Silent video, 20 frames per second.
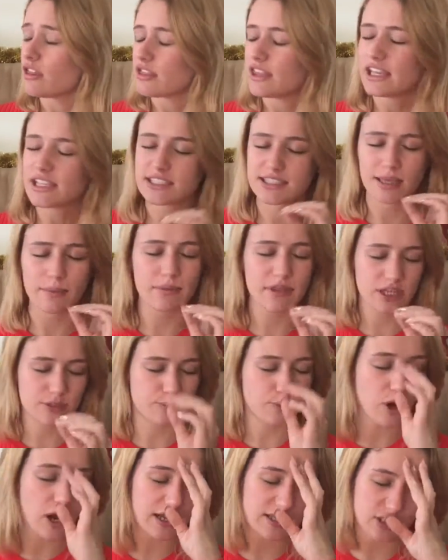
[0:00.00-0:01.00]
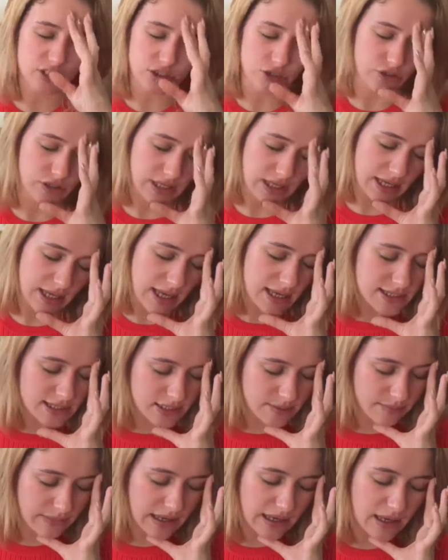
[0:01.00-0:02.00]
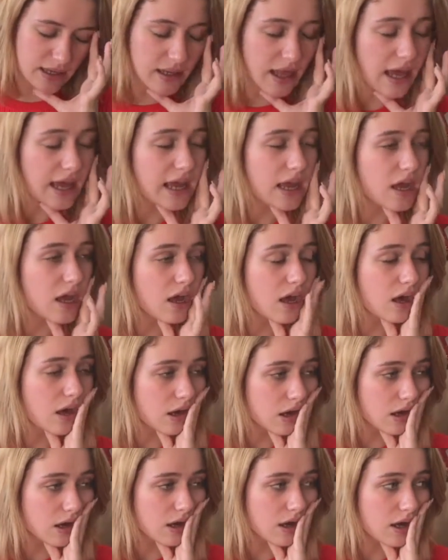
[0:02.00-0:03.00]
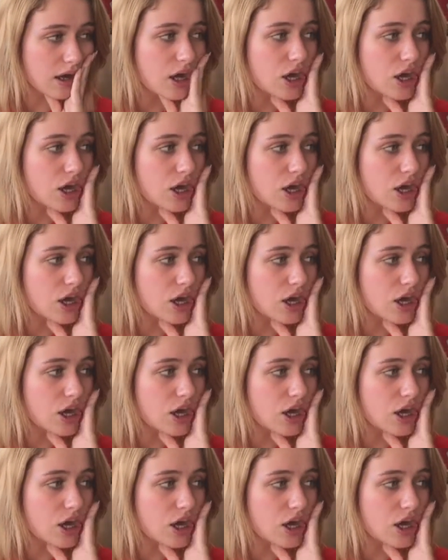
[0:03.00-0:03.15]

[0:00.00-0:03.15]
These, some of these prices are really getting to me like, oh,